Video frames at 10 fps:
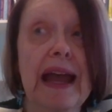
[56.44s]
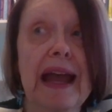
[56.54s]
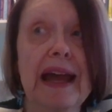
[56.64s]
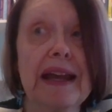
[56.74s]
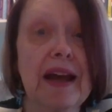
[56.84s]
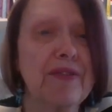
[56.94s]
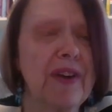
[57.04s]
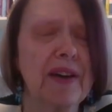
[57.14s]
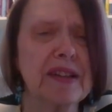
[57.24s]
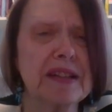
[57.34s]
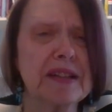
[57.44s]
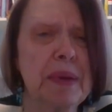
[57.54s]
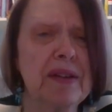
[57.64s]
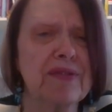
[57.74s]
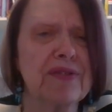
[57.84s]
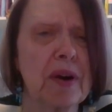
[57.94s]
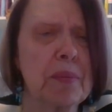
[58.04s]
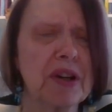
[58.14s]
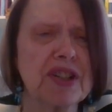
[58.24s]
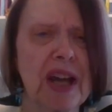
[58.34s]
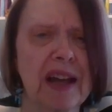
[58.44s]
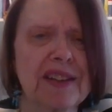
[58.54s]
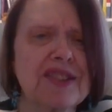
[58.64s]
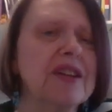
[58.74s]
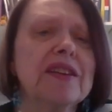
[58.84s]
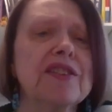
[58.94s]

And I found it to be far more challenging